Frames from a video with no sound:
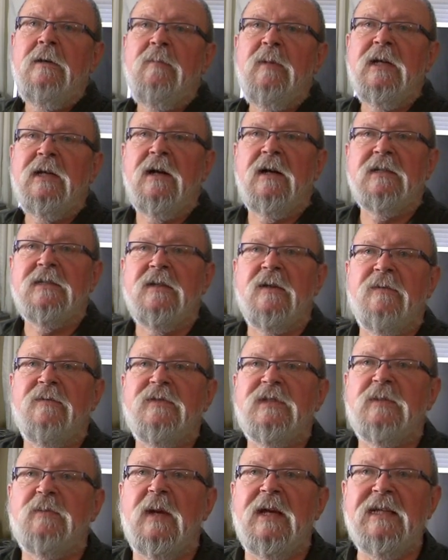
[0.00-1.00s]
because of
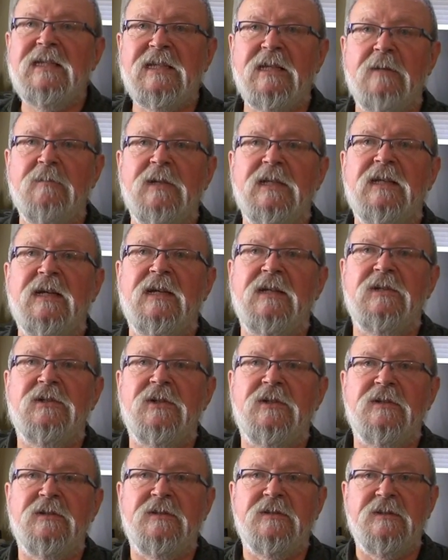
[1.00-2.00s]
space
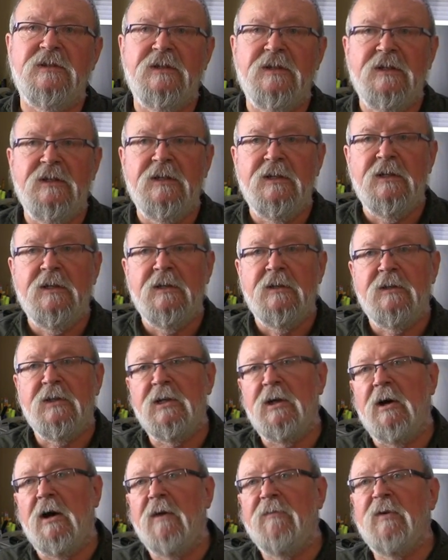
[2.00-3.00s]
limitations. The
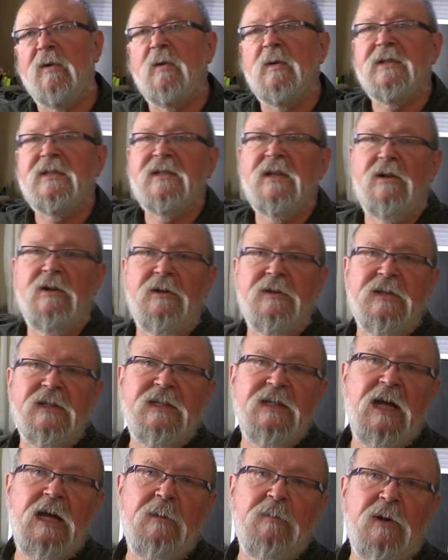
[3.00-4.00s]
offer was still on the
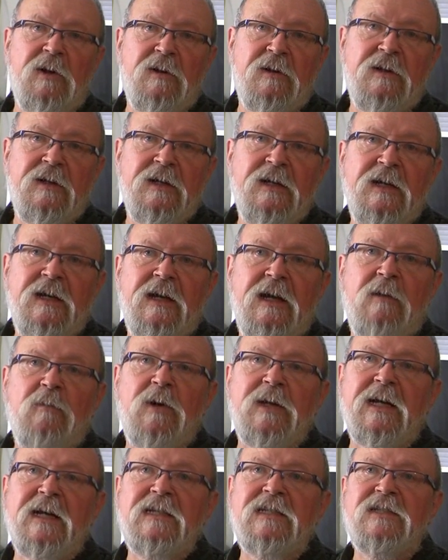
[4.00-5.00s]
table
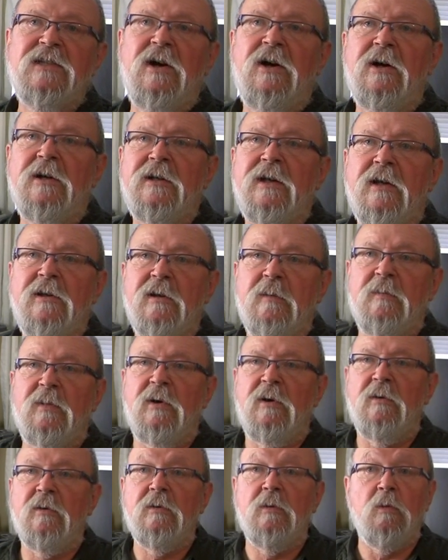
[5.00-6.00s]
when I saw another
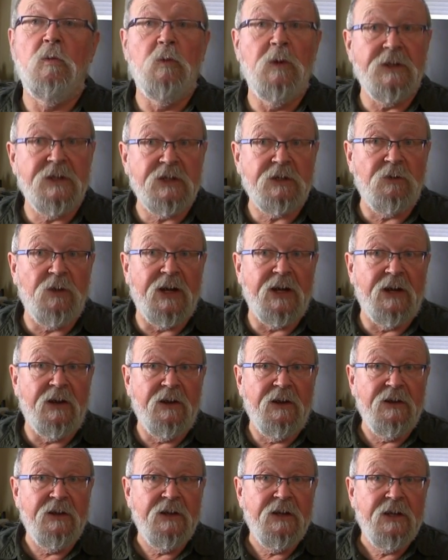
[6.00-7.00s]
boat with a
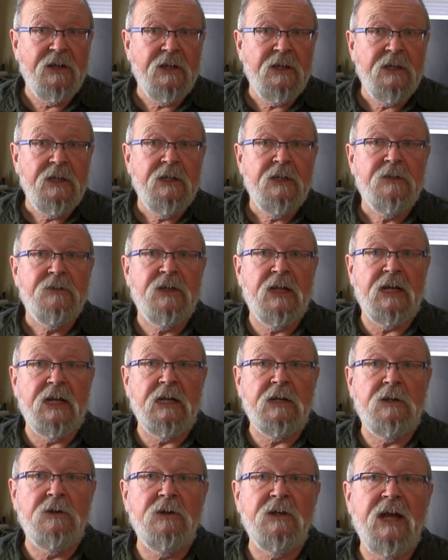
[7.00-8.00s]
cradle that I
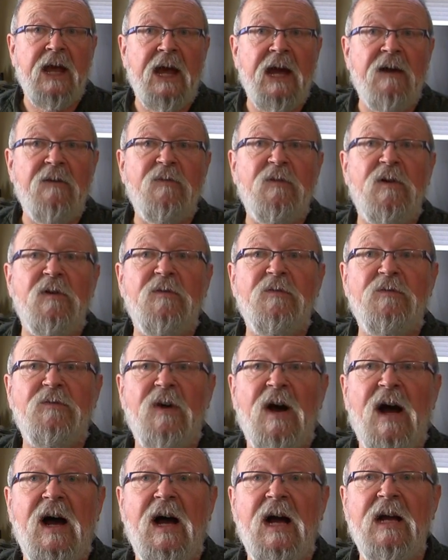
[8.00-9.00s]
could have for
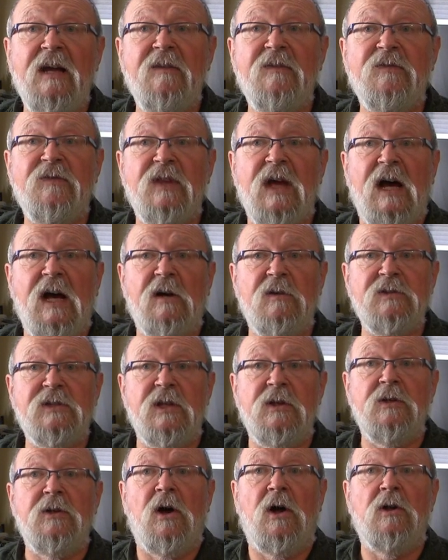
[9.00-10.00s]

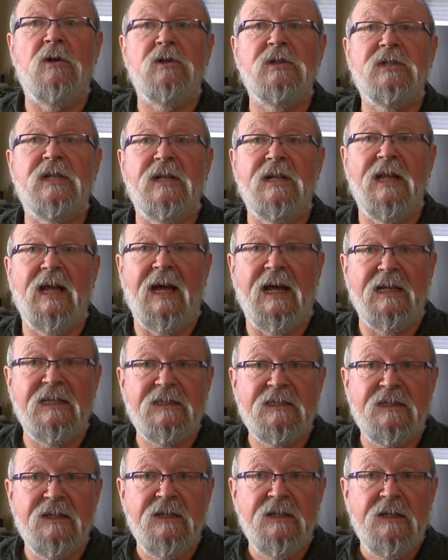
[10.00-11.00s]
$5,000
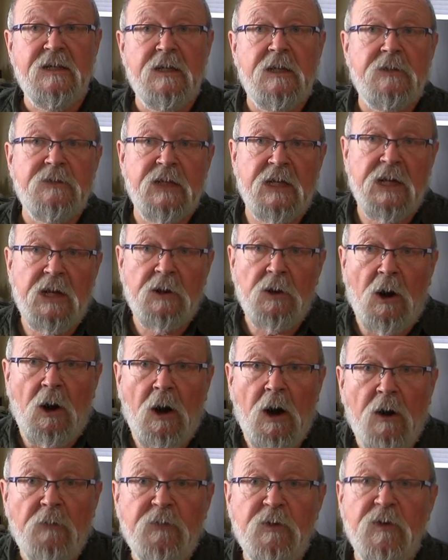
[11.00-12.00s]
less than I'd
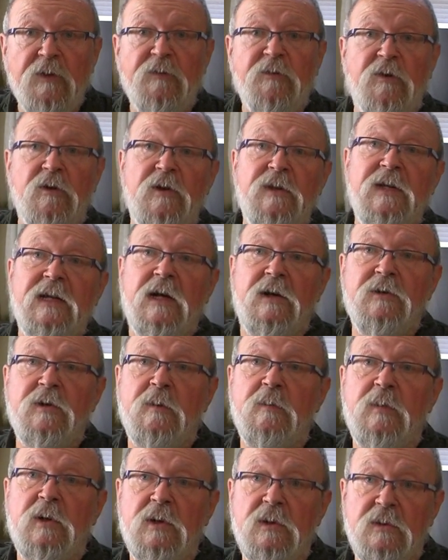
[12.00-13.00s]
offered for the other
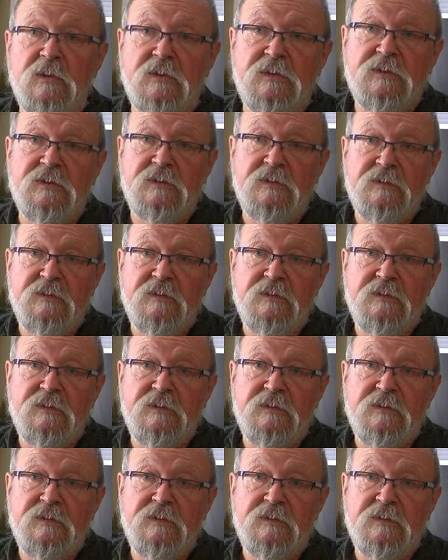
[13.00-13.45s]
boat.